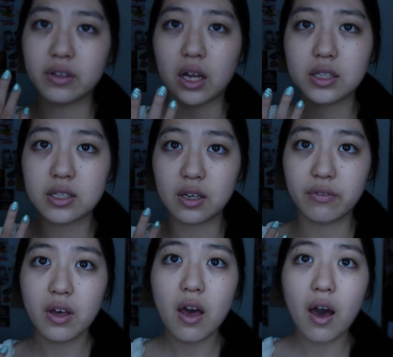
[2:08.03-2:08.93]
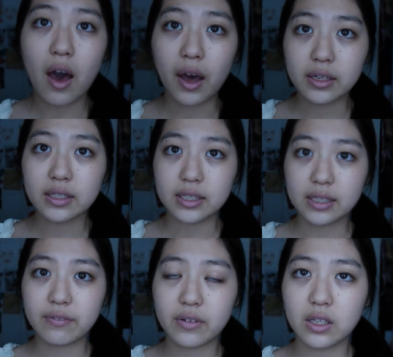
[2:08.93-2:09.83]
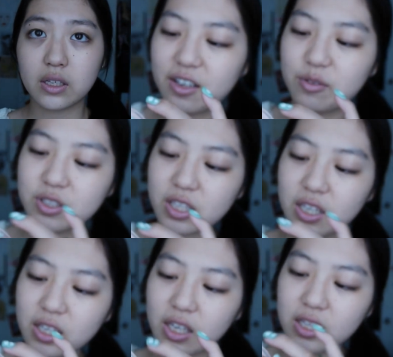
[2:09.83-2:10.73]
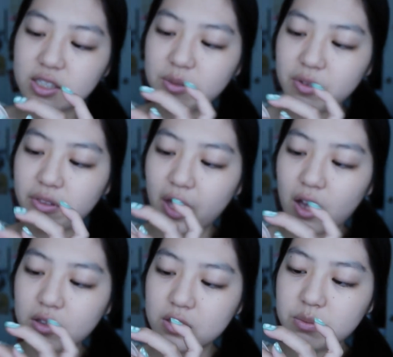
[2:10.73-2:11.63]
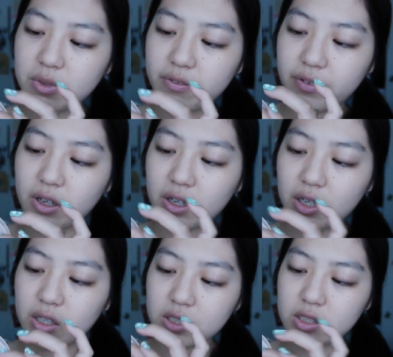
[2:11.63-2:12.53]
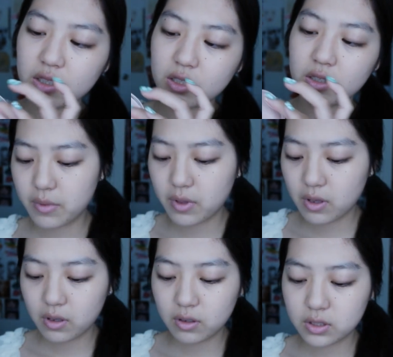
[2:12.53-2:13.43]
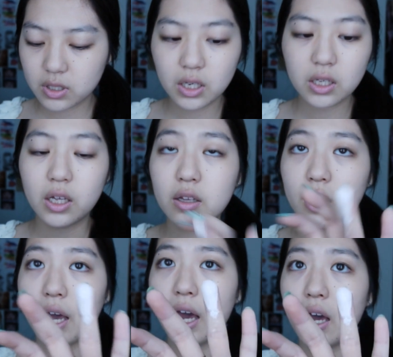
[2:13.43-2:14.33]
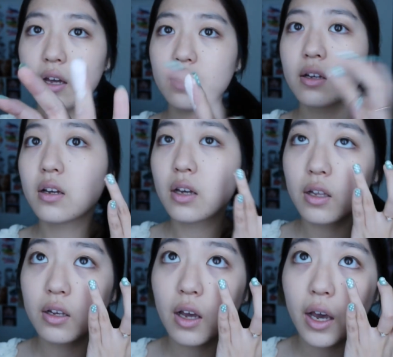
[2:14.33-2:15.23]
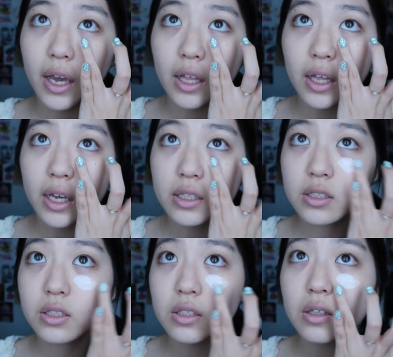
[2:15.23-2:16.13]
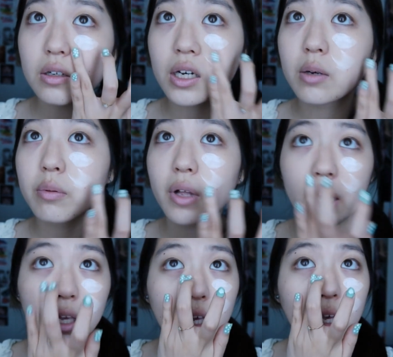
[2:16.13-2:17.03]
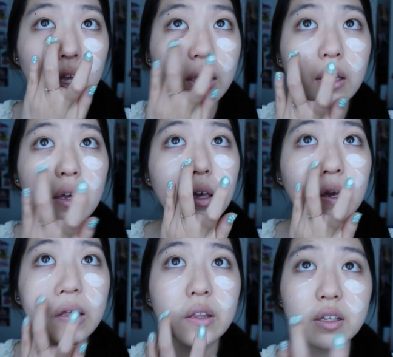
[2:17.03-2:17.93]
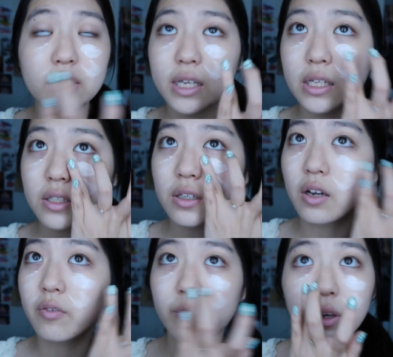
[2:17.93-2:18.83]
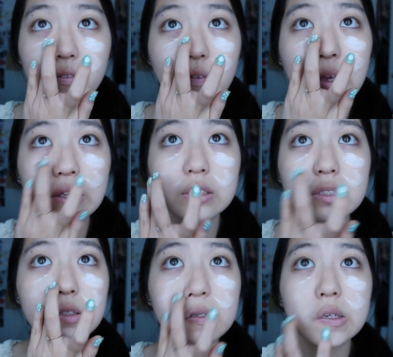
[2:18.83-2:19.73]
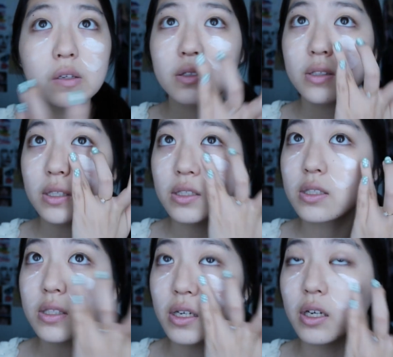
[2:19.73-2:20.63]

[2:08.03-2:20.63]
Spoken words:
lots of uneven. So I'm just going to get some of that onto my fingers. Just going to get that. And I like to apply it in the center of my face, since